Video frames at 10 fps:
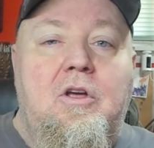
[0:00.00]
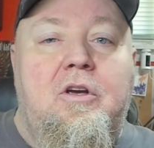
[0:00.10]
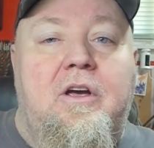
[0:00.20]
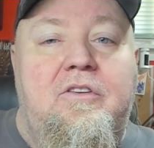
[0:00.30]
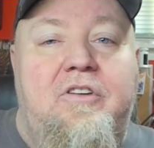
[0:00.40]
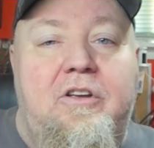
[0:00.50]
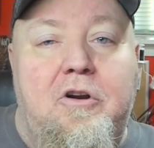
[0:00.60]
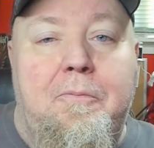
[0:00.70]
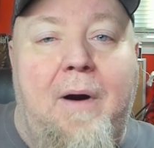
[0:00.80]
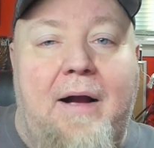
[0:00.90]
continue
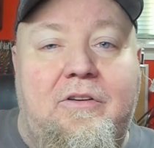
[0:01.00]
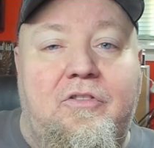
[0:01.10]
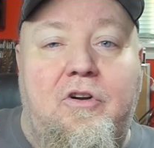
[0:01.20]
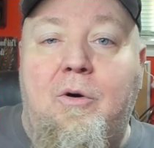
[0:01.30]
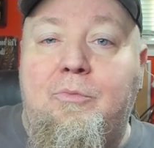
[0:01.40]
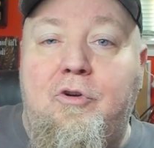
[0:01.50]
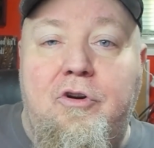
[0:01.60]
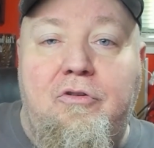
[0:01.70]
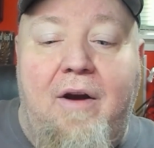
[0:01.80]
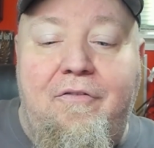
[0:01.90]
to practice at home. Do your
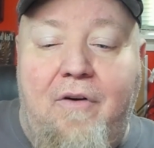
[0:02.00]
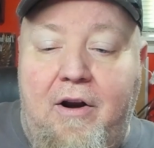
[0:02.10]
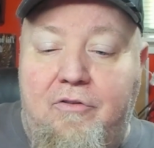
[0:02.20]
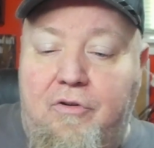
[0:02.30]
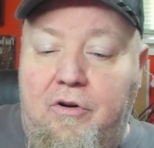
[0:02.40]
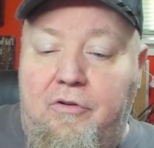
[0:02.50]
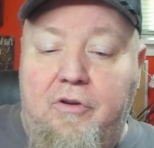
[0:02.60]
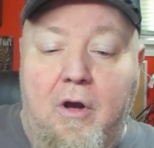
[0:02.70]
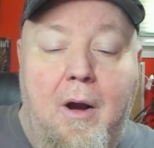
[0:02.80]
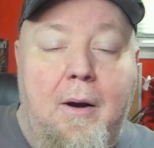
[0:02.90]
dry fire drills.
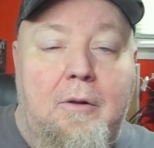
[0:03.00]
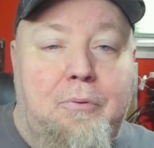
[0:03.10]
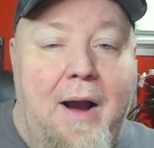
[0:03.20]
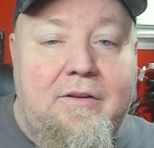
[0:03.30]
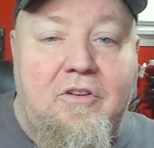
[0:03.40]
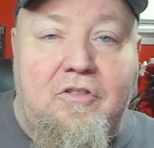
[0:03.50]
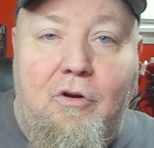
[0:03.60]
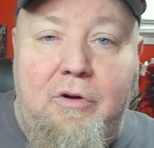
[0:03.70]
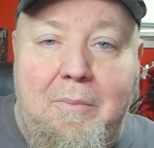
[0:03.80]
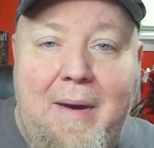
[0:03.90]
Practice
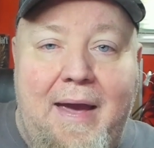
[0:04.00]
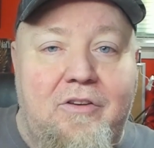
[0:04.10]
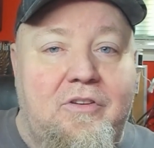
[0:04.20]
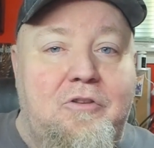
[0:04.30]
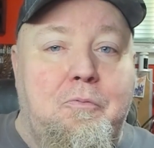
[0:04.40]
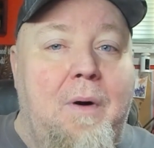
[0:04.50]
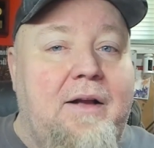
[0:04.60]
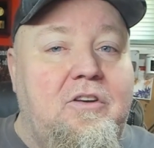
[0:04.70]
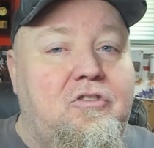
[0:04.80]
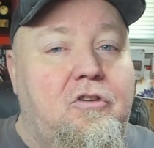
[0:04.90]
loading magazines,
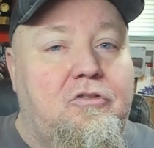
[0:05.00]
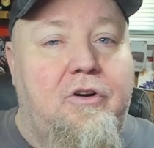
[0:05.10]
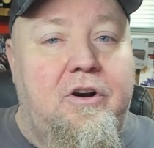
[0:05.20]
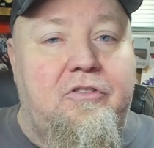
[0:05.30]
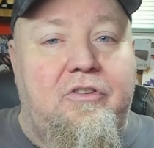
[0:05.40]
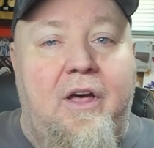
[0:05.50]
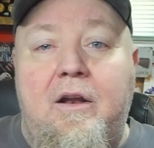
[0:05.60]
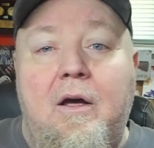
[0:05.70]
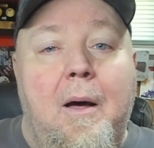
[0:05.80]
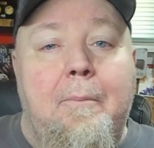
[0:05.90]
practice your trigger
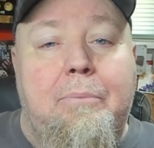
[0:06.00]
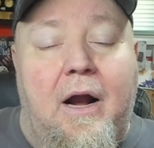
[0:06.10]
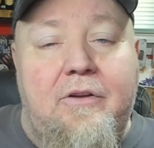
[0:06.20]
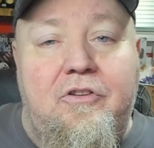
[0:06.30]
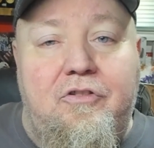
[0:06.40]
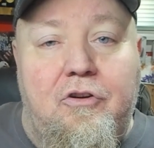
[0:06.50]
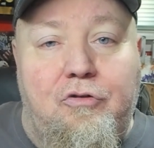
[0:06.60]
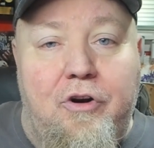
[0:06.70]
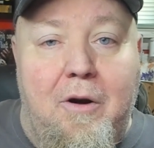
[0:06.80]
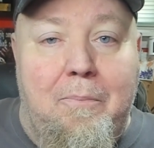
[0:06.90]
set, practice your
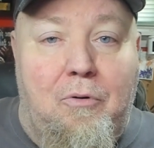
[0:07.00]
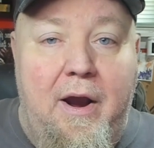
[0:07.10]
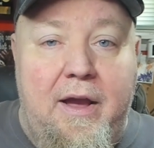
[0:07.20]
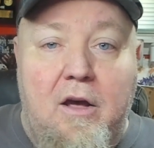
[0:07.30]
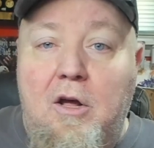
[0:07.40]
trigger break,